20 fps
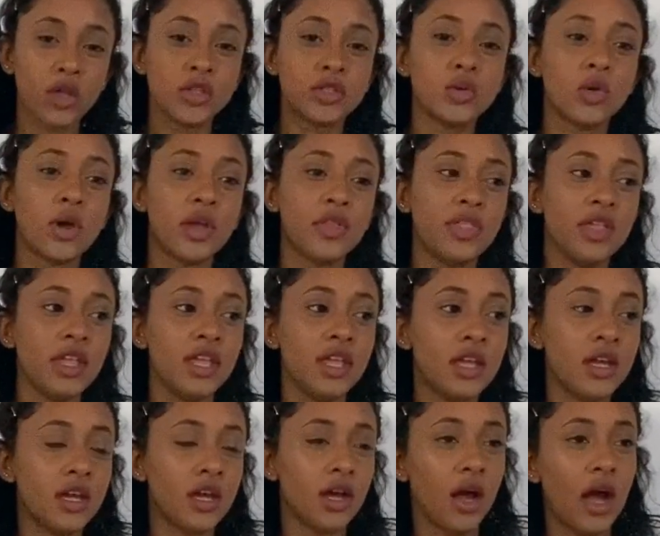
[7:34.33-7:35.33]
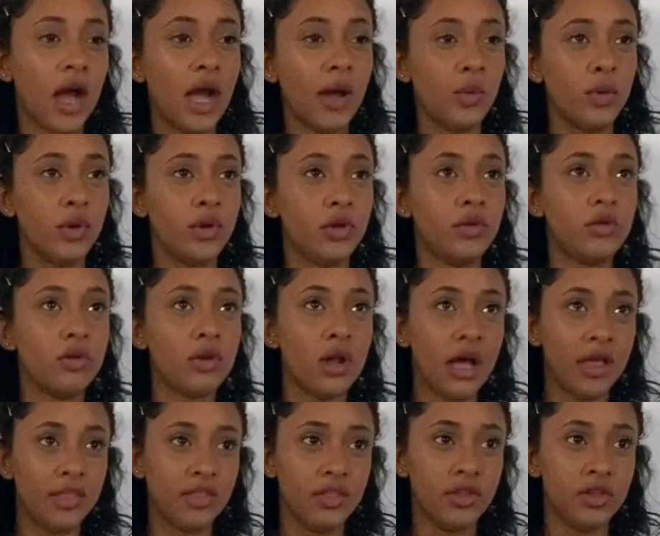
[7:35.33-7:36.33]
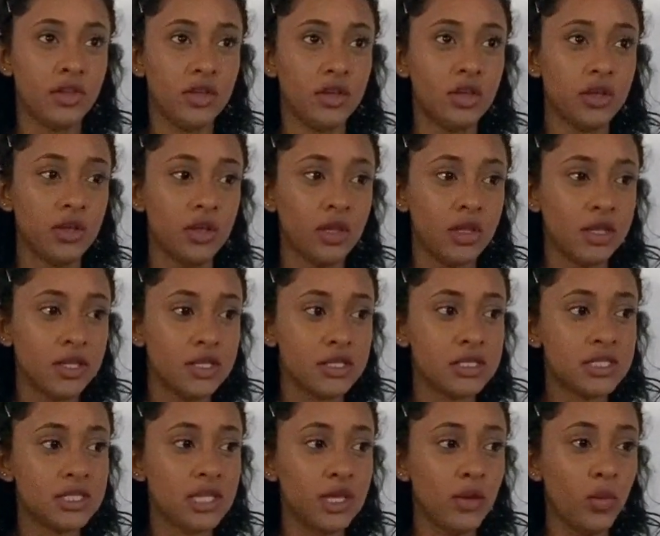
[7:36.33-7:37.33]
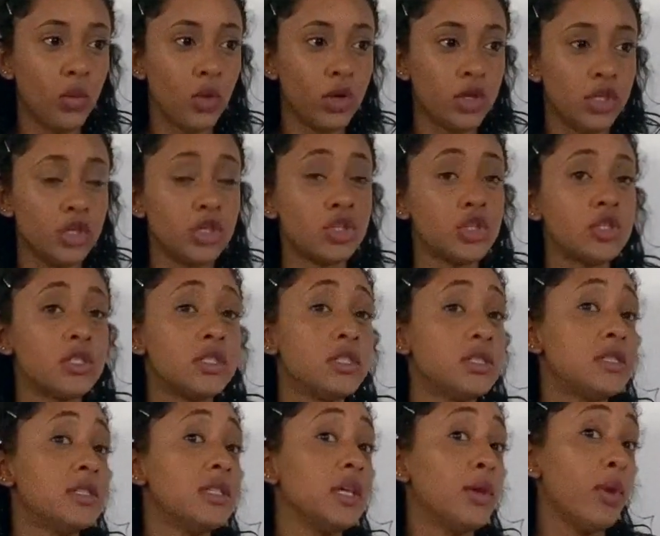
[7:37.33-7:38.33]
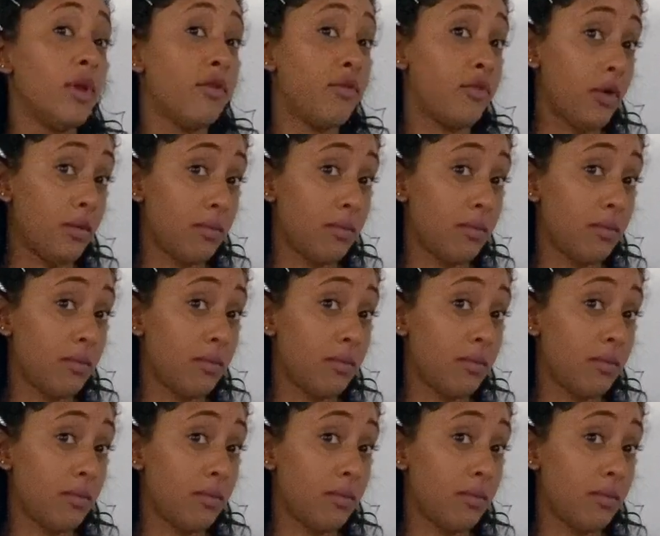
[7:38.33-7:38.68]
So I think I would rather say what you should stay away from.